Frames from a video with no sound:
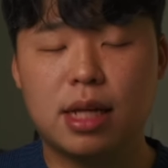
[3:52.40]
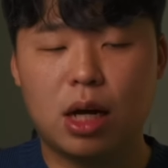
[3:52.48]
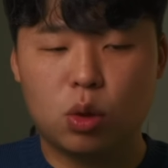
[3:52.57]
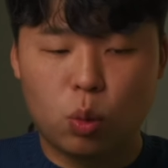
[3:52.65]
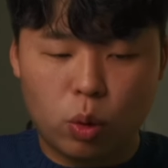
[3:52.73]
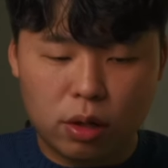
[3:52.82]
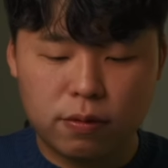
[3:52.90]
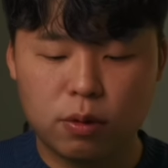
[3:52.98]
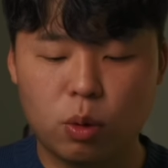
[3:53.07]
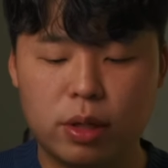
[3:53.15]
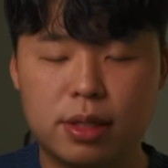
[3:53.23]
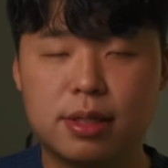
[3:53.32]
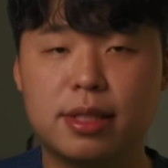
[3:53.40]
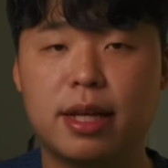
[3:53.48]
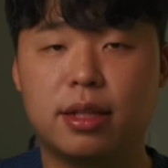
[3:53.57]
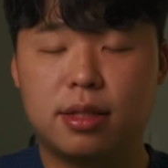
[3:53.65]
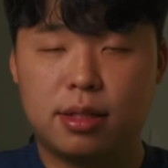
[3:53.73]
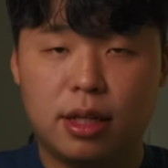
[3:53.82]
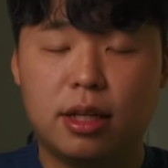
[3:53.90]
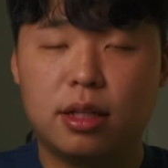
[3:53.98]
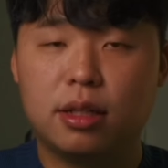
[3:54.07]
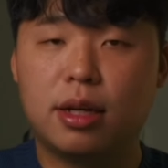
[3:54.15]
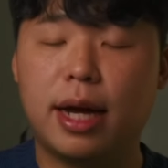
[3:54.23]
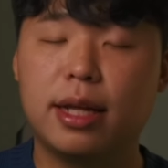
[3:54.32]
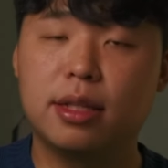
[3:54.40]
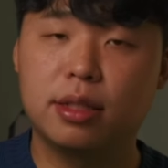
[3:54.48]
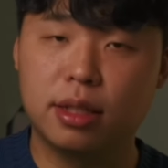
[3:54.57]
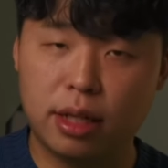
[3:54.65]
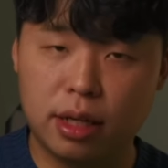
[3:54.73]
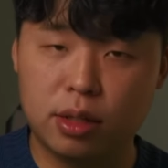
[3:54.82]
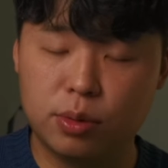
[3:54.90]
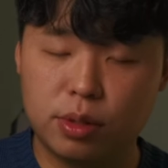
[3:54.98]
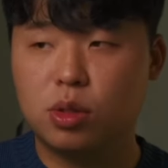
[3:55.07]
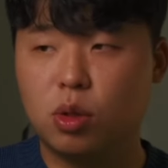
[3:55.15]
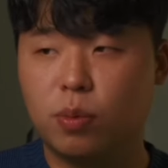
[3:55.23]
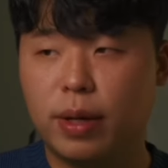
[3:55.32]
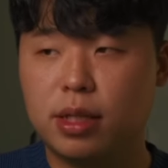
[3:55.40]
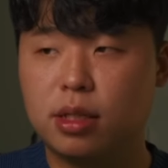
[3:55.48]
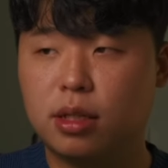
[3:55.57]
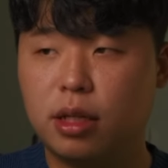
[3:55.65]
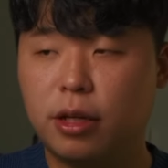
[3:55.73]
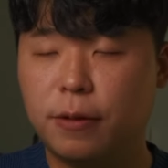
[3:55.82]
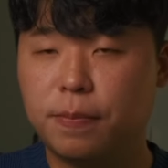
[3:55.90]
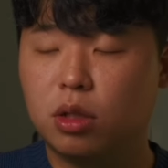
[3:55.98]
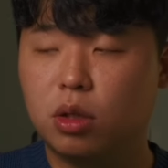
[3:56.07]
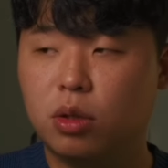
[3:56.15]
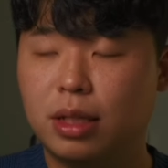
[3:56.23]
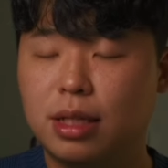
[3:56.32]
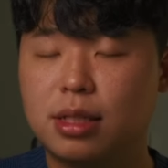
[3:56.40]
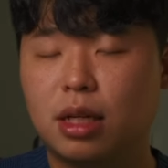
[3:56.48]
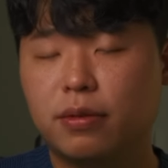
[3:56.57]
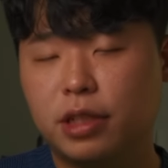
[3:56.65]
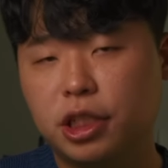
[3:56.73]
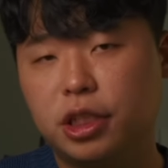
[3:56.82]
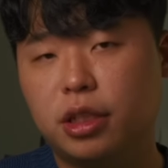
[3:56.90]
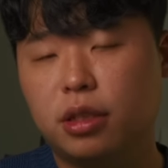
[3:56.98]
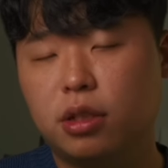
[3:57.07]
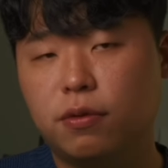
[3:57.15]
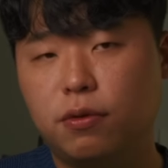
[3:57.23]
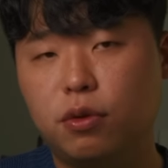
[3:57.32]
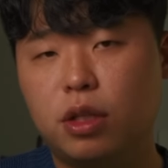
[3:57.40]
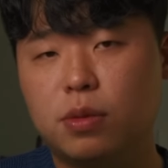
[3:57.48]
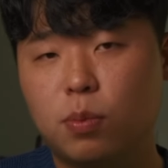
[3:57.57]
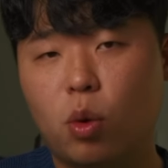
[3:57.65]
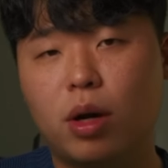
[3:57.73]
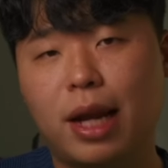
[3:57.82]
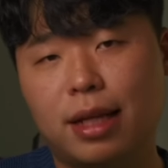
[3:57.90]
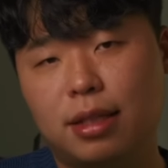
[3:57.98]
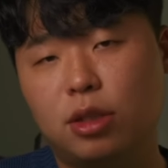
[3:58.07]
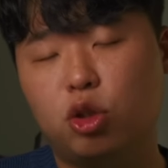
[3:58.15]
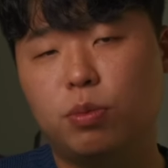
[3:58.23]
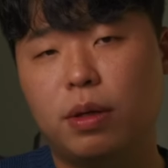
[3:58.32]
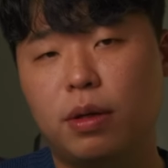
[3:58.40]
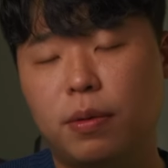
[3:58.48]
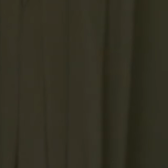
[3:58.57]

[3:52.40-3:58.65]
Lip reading: how the workflow is set in the island layout. So basically, in this kind of kitchen, the food is more likely to be